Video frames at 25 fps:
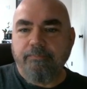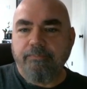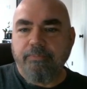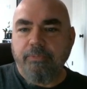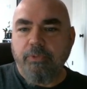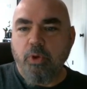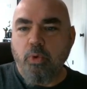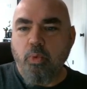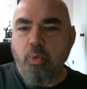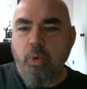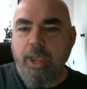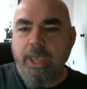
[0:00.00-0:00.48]

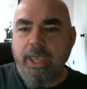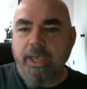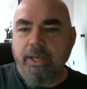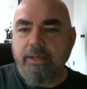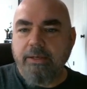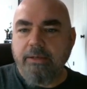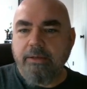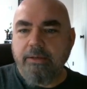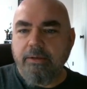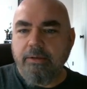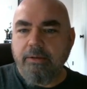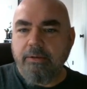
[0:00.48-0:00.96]
the
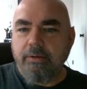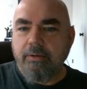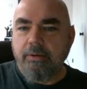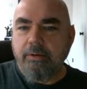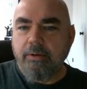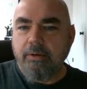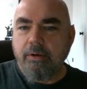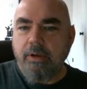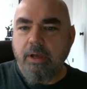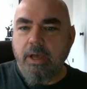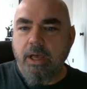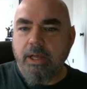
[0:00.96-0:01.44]
Win
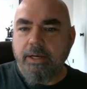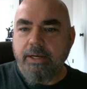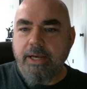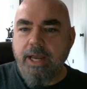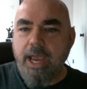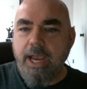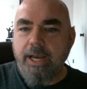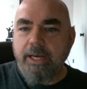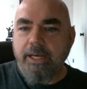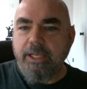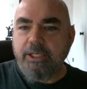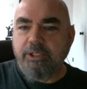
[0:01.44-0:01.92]

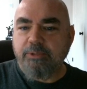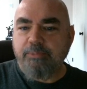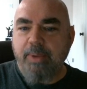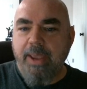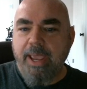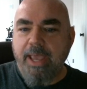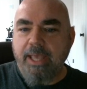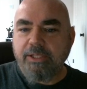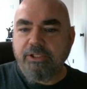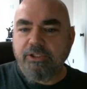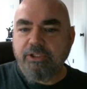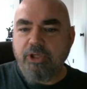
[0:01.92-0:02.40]
9-inch
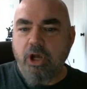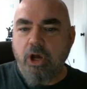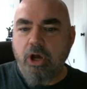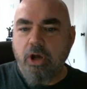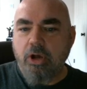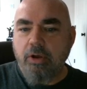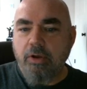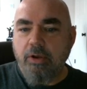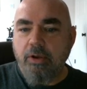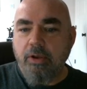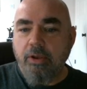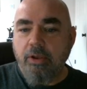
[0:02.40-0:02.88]

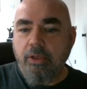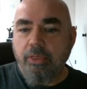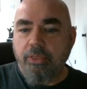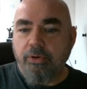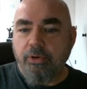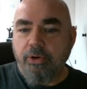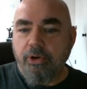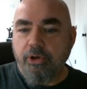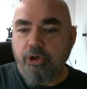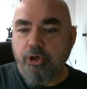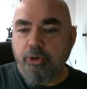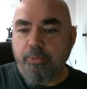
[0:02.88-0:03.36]
bandsaw,
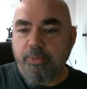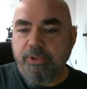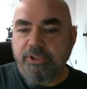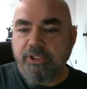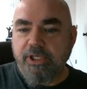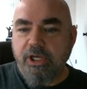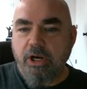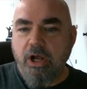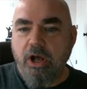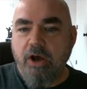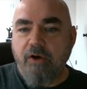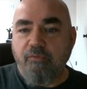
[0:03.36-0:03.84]

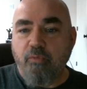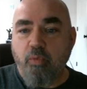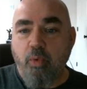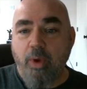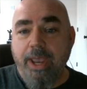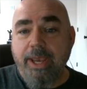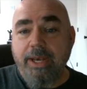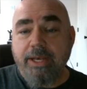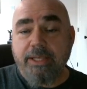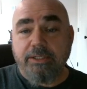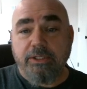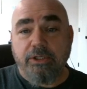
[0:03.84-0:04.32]
32% off.
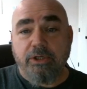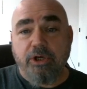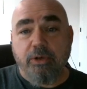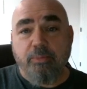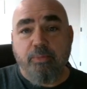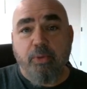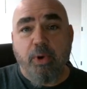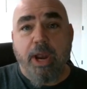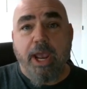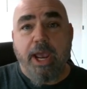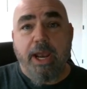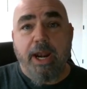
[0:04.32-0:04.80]
Win is a good
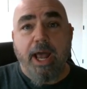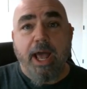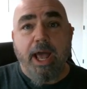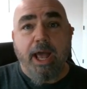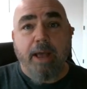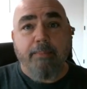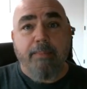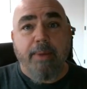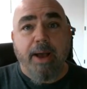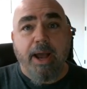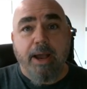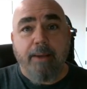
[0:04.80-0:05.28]
brand.
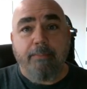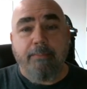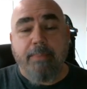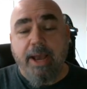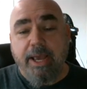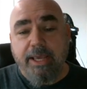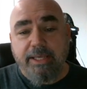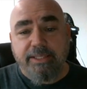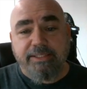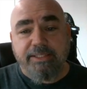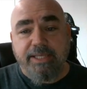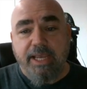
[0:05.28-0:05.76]

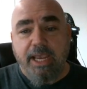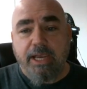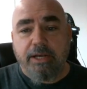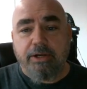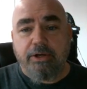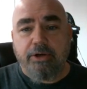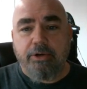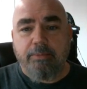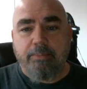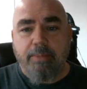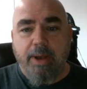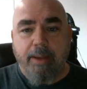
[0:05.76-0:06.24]
My
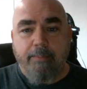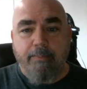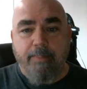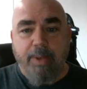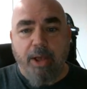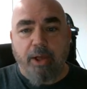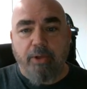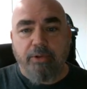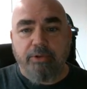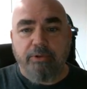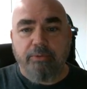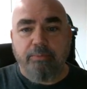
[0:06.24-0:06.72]
sander, my
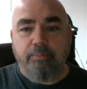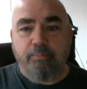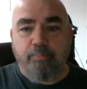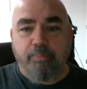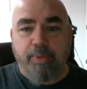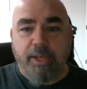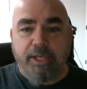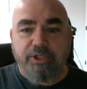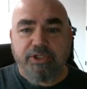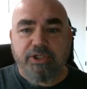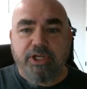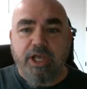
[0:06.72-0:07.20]

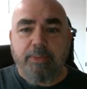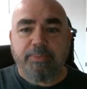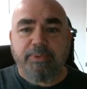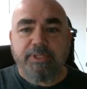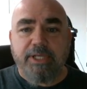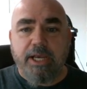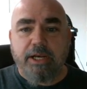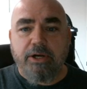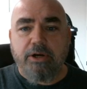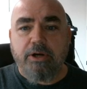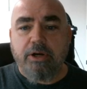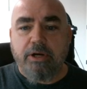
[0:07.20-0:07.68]
benchtop
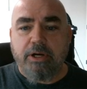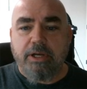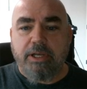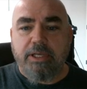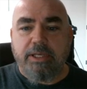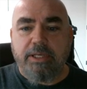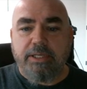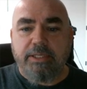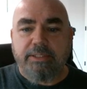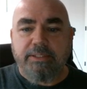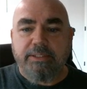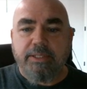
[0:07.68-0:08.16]
sander
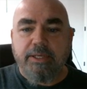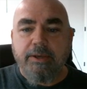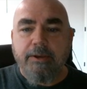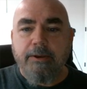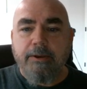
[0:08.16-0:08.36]
is